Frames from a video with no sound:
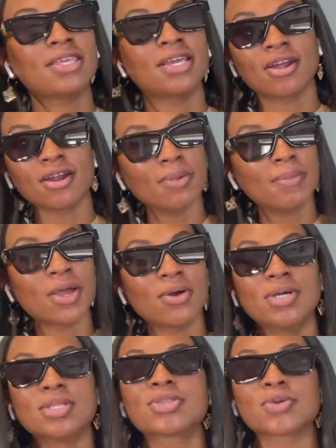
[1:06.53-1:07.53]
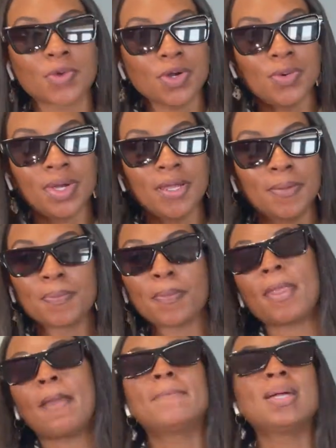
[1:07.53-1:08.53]
your girl been going through it,
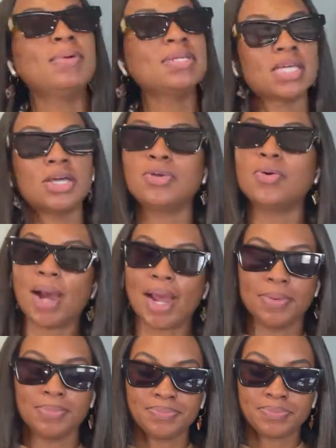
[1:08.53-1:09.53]
but let me tell you why.